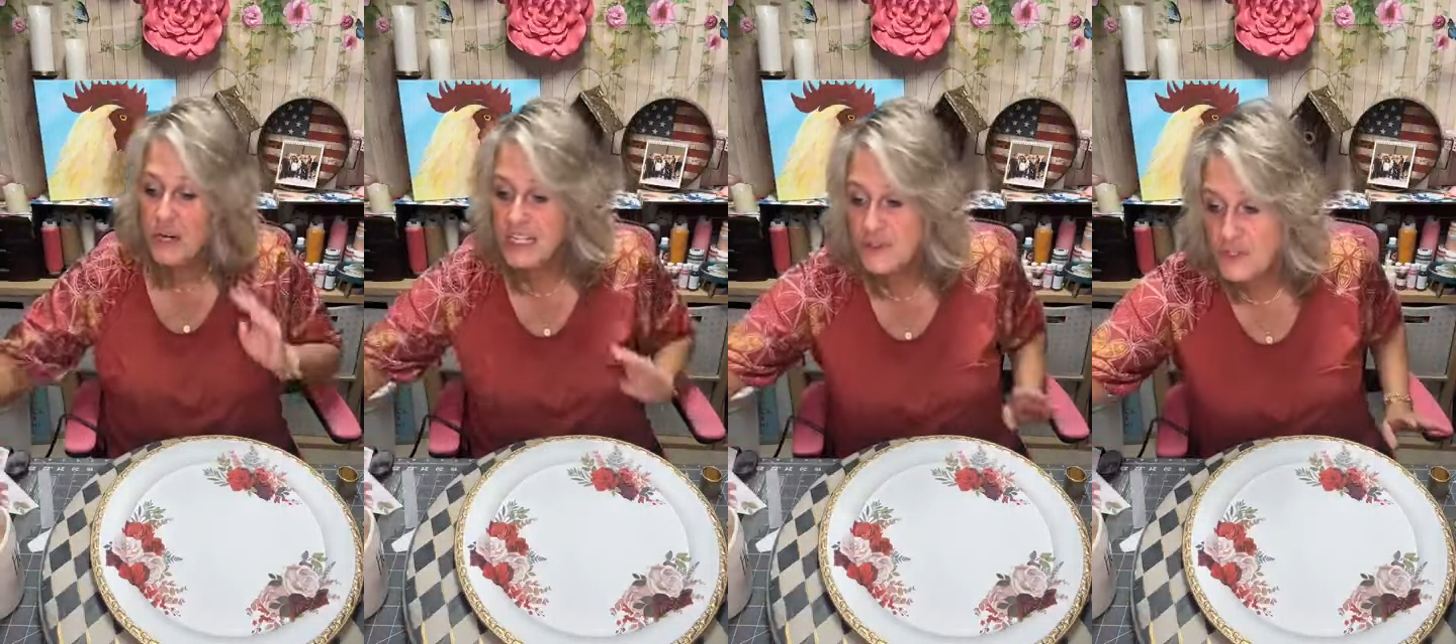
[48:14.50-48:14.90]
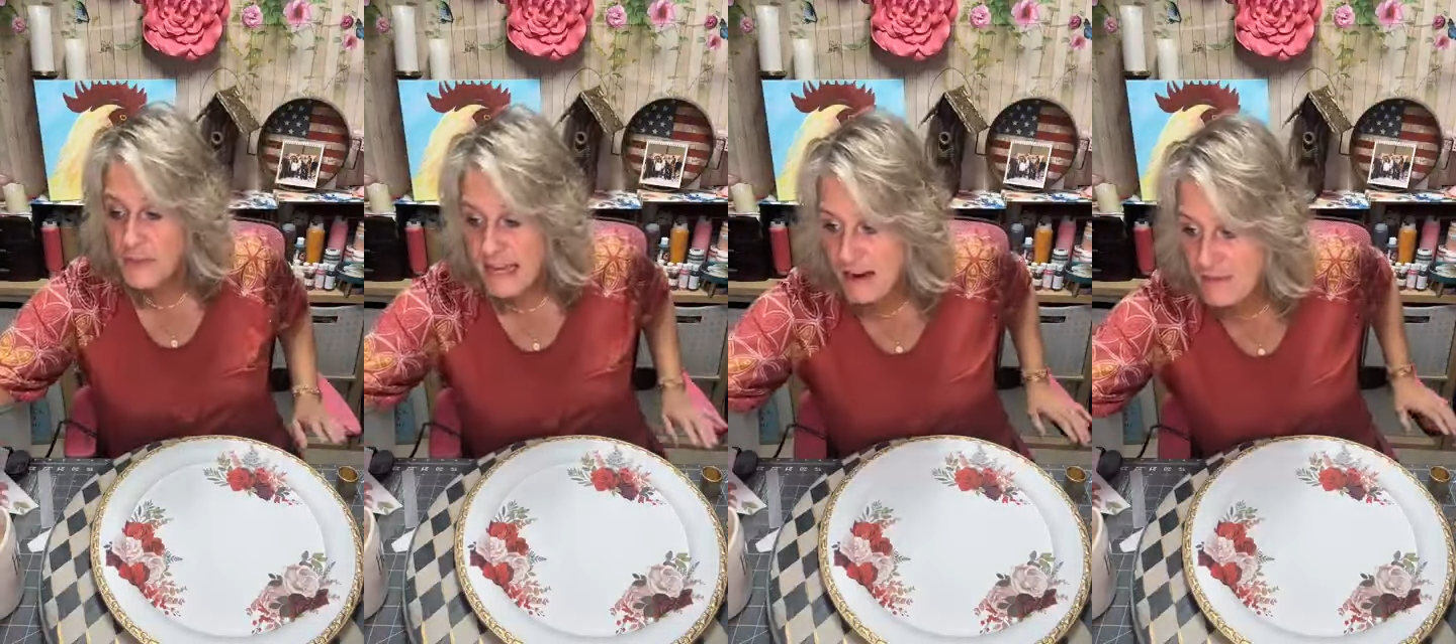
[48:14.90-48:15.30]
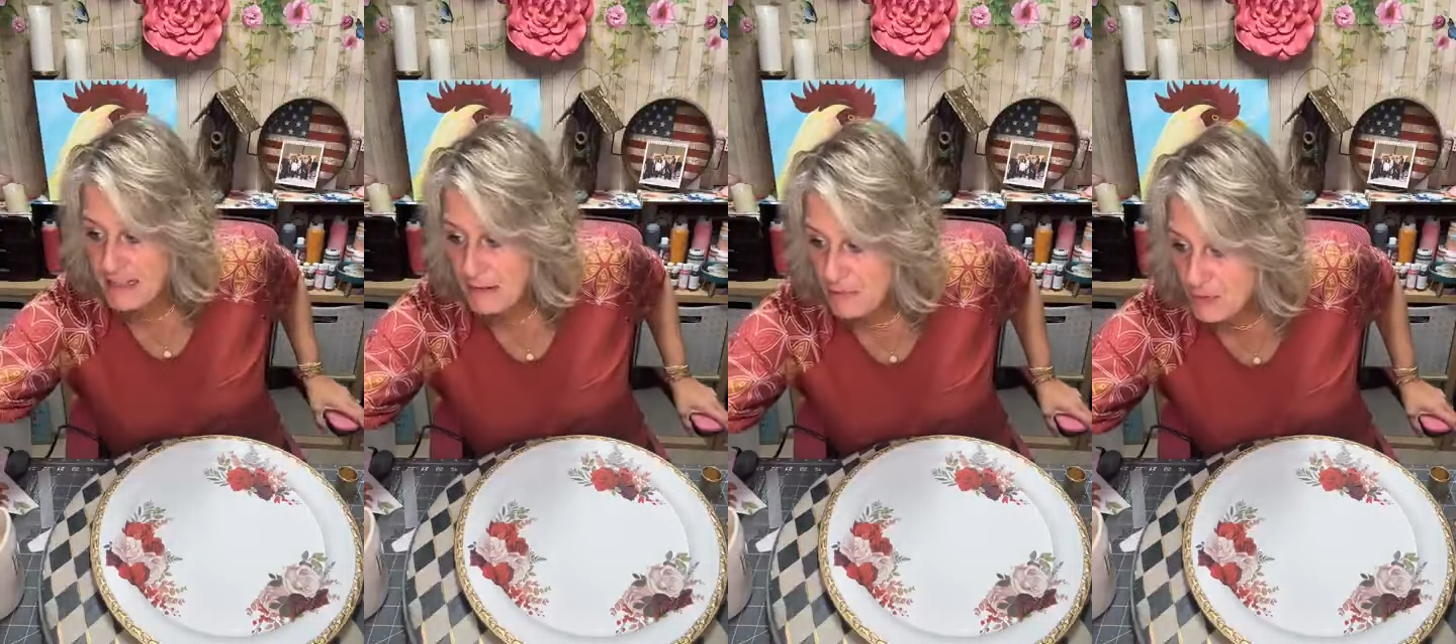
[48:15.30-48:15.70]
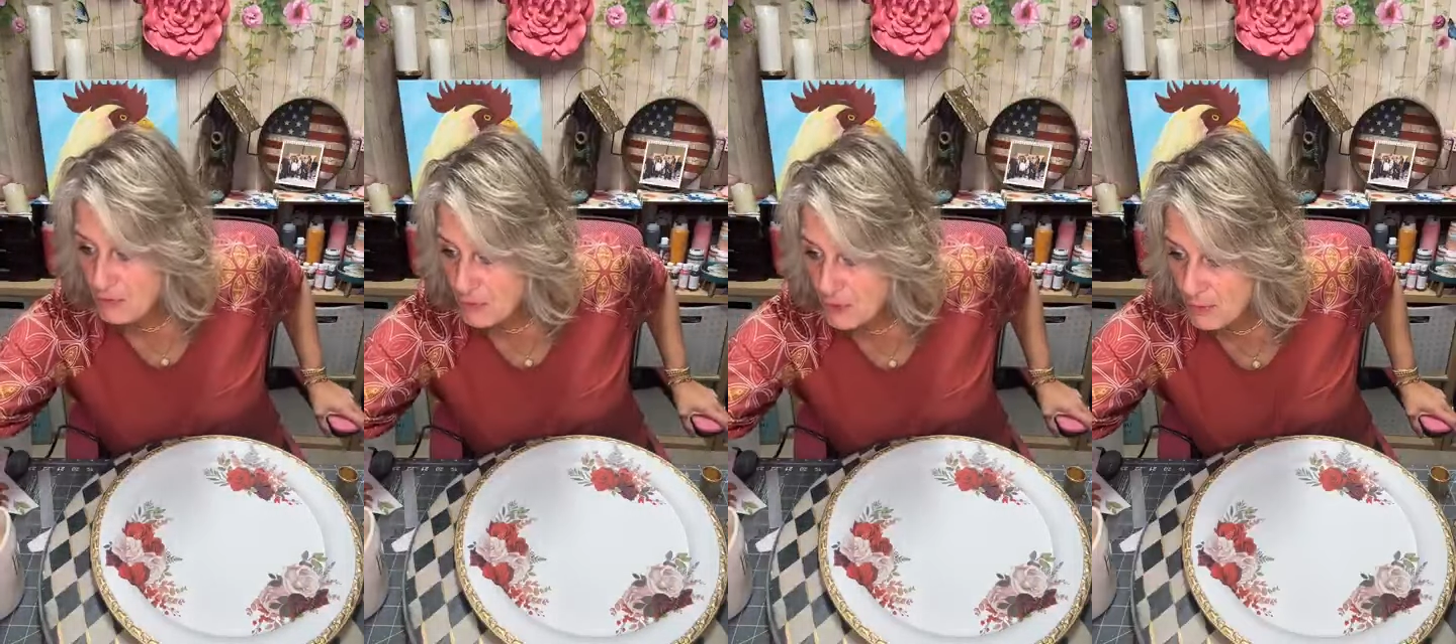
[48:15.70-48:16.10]
The transfers make everything
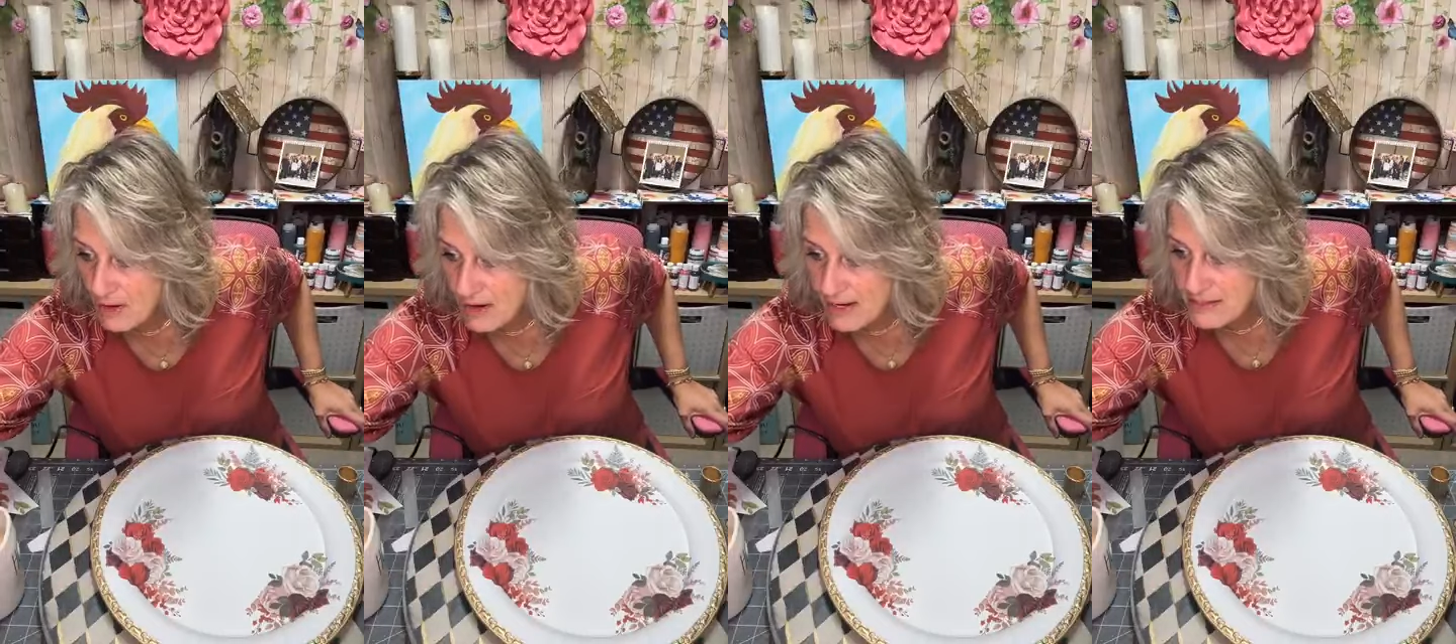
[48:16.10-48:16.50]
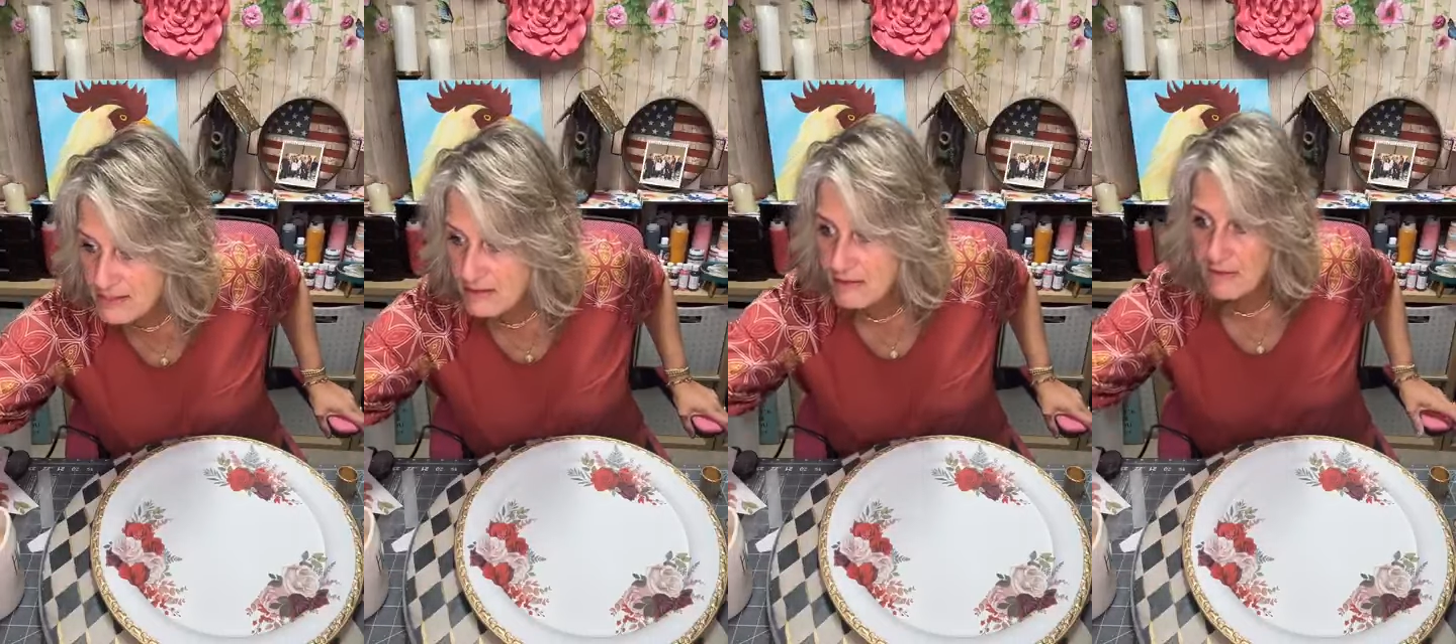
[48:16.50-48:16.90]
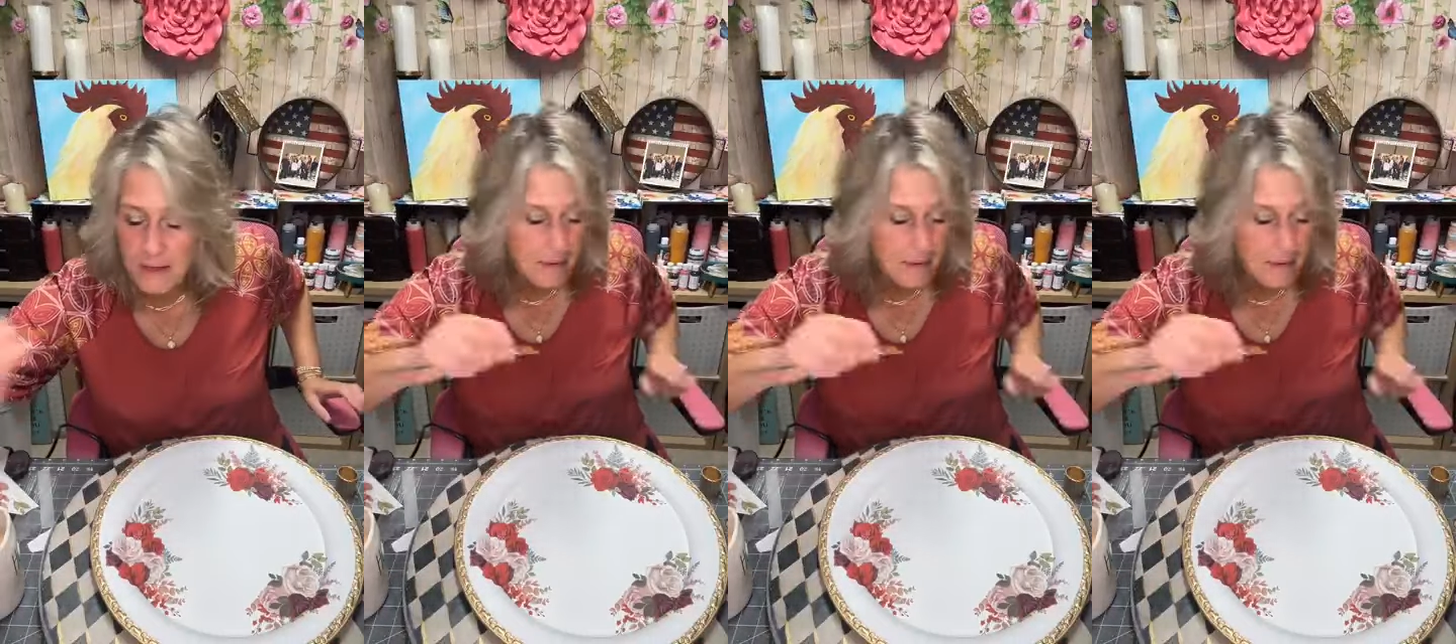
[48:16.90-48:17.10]
beautiful, you guys.